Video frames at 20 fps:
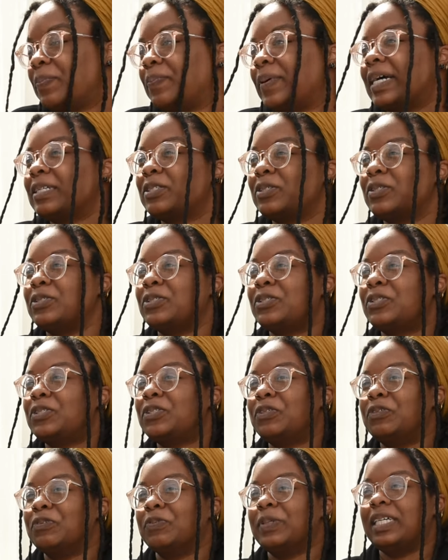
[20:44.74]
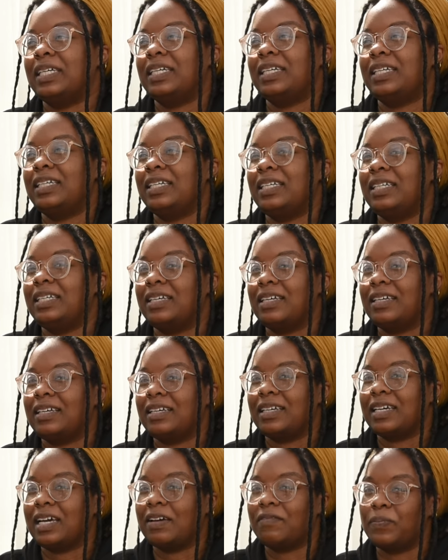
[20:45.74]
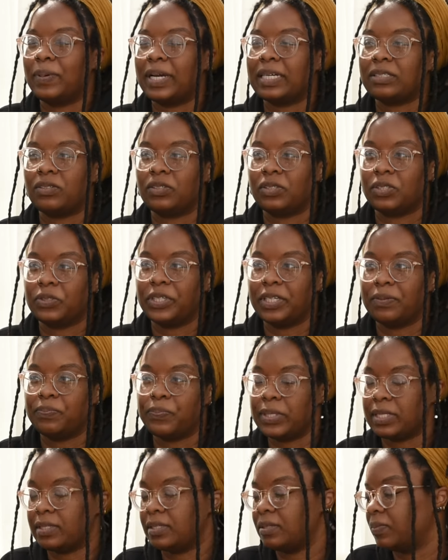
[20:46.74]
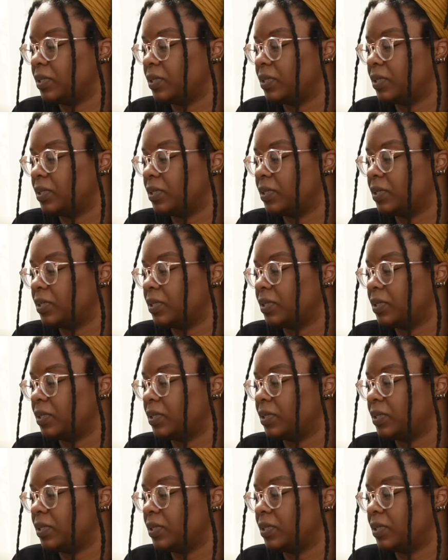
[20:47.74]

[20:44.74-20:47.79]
bachelor's degree. I have a bachelor's degree in business